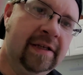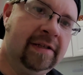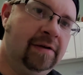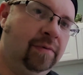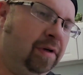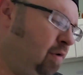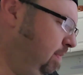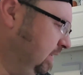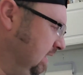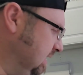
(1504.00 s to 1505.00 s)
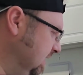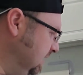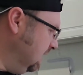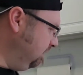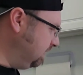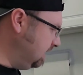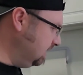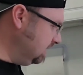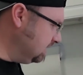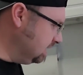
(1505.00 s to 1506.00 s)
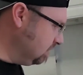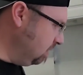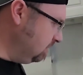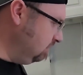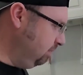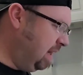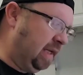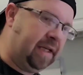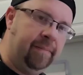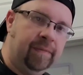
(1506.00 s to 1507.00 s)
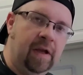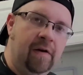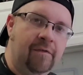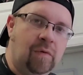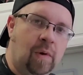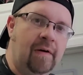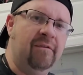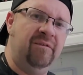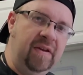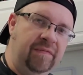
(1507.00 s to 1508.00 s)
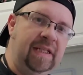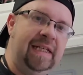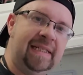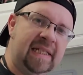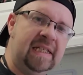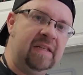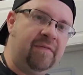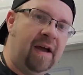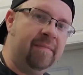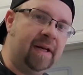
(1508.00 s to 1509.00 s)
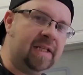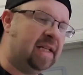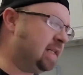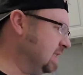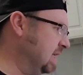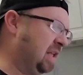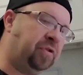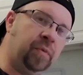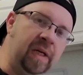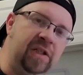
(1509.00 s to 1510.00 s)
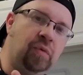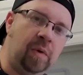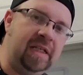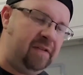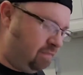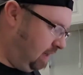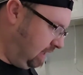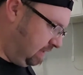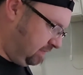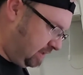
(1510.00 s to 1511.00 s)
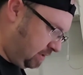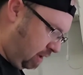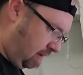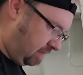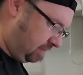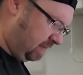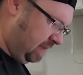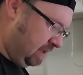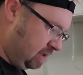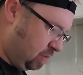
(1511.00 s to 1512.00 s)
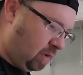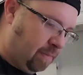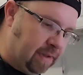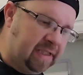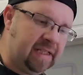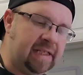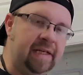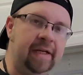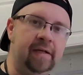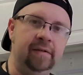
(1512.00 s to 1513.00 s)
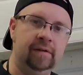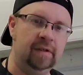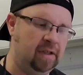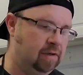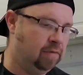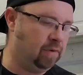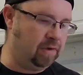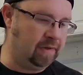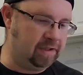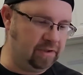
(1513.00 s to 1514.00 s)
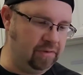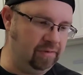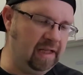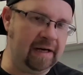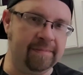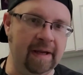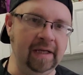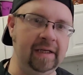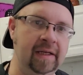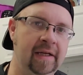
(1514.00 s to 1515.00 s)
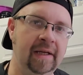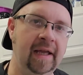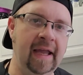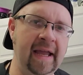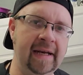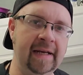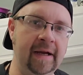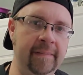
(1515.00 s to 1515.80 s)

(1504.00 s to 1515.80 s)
So we're going to put this in the oven, and this is going to bake for 50 to 65 minutes. Like I said, at 325 in your oven. So we're going to put this in here. We're going to let it bake, and